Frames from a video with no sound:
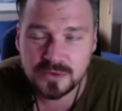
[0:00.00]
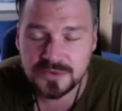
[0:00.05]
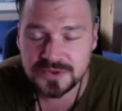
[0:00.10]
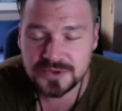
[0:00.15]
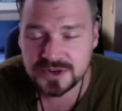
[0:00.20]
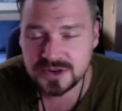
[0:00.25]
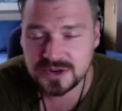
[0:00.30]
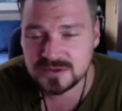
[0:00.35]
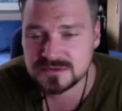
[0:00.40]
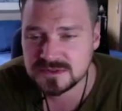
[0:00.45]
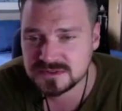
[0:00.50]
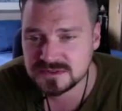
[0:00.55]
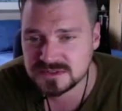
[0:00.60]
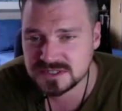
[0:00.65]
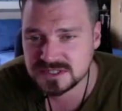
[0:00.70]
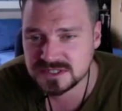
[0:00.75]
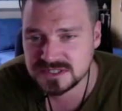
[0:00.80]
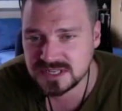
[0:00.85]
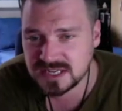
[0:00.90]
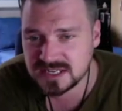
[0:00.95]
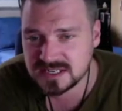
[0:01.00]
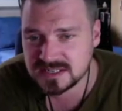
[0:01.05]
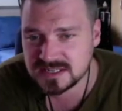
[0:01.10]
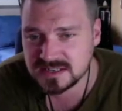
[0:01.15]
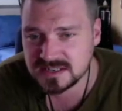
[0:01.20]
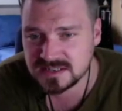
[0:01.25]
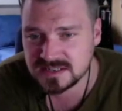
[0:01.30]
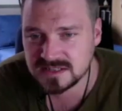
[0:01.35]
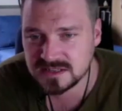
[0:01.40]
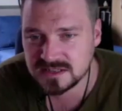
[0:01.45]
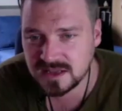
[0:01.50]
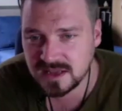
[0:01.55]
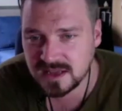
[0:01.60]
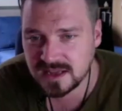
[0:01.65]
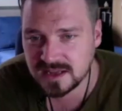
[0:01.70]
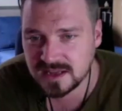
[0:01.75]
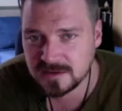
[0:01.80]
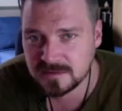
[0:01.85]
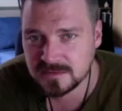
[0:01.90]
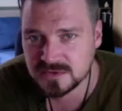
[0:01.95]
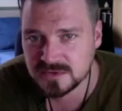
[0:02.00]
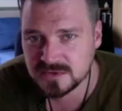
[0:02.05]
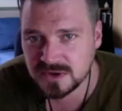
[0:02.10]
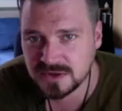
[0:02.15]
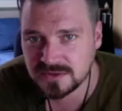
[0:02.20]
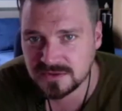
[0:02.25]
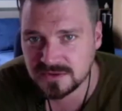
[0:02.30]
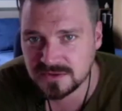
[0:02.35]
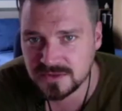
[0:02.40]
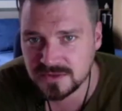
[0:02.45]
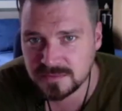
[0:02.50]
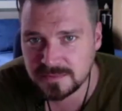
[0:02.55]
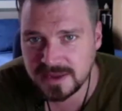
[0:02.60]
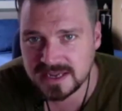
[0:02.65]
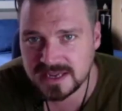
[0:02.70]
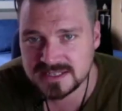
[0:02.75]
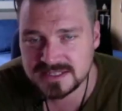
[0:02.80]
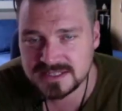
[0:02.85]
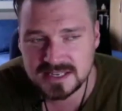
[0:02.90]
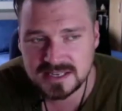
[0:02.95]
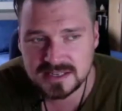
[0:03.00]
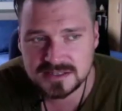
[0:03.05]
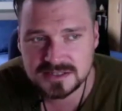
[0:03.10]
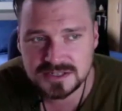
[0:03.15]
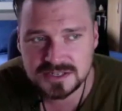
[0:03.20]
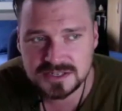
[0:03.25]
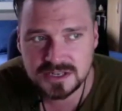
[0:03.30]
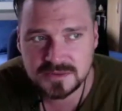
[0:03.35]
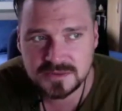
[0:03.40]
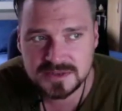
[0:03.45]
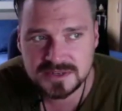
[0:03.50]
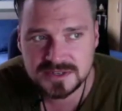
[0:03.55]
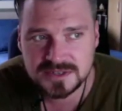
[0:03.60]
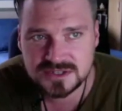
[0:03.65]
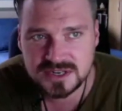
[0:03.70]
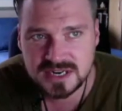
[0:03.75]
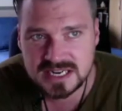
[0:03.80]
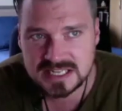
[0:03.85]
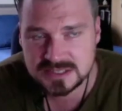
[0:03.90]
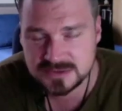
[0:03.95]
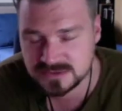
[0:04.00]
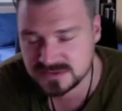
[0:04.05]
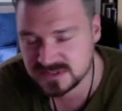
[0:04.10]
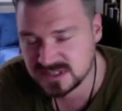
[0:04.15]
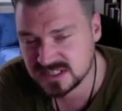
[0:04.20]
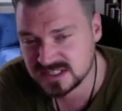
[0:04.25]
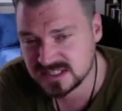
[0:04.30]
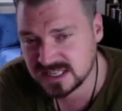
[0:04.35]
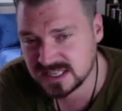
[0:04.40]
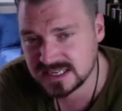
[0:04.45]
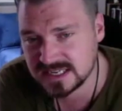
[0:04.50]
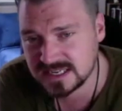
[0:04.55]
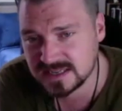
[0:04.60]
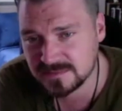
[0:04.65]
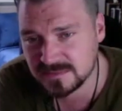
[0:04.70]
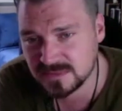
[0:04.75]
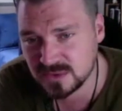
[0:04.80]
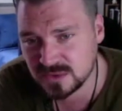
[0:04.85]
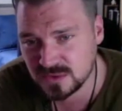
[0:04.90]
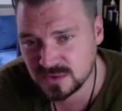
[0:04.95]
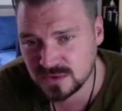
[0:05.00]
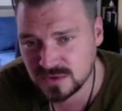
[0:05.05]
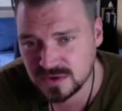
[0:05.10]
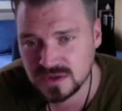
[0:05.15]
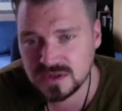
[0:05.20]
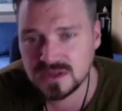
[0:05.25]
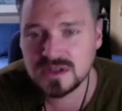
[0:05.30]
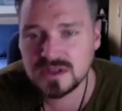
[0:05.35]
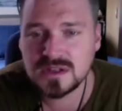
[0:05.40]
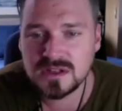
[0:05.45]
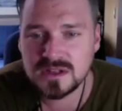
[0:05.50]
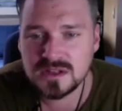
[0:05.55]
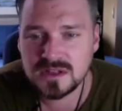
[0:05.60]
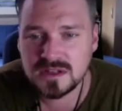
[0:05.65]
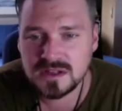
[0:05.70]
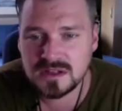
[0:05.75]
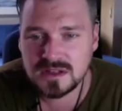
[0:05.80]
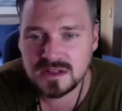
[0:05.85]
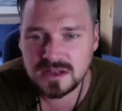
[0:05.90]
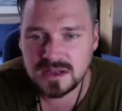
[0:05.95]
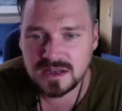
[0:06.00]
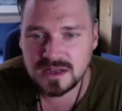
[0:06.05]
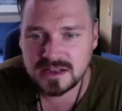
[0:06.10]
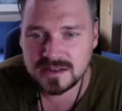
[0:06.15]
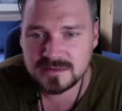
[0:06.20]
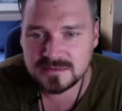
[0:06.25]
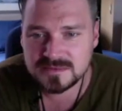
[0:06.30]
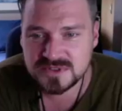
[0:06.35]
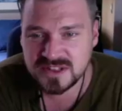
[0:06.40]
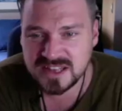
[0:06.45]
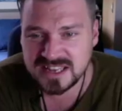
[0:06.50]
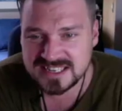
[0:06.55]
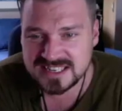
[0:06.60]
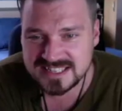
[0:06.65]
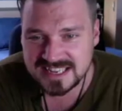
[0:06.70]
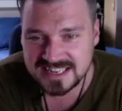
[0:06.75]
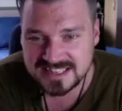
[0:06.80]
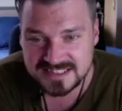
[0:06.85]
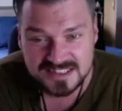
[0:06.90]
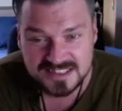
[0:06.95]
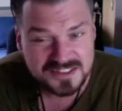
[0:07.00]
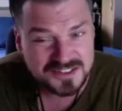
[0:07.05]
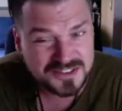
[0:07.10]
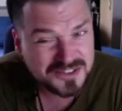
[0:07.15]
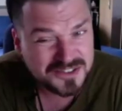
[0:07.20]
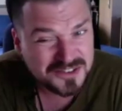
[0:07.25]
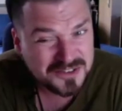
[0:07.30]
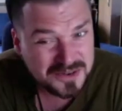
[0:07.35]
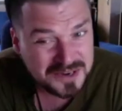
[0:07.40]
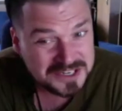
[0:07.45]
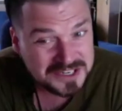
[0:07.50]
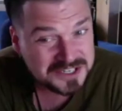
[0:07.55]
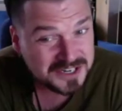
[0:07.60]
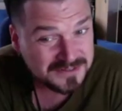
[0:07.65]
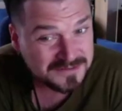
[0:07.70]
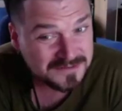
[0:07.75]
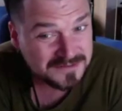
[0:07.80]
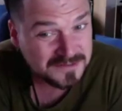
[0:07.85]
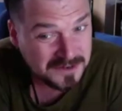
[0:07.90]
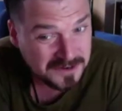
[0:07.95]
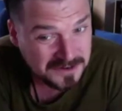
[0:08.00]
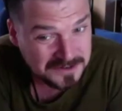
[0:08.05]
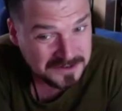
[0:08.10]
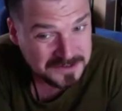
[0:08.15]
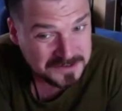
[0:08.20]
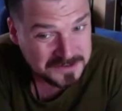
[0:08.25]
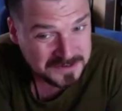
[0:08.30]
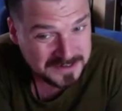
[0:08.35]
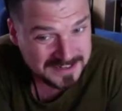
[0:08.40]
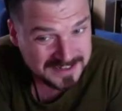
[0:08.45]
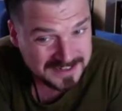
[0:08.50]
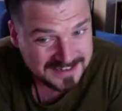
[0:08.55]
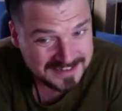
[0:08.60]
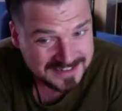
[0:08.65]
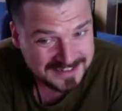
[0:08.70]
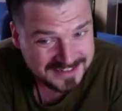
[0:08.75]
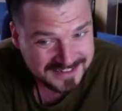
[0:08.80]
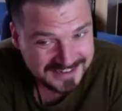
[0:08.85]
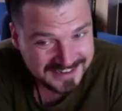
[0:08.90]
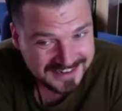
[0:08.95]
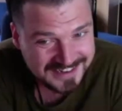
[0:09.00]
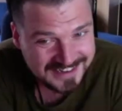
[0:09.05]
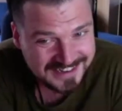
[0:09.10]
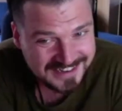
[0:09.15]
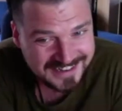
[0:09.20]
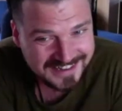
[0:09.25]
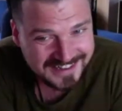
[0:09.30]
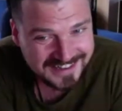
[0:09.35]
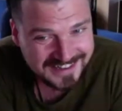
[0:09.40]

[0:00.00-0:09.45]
what they don't understand. So I thought the best thing to do is try to understand it more. So that's the answer to the question I forgot to answer. Uh,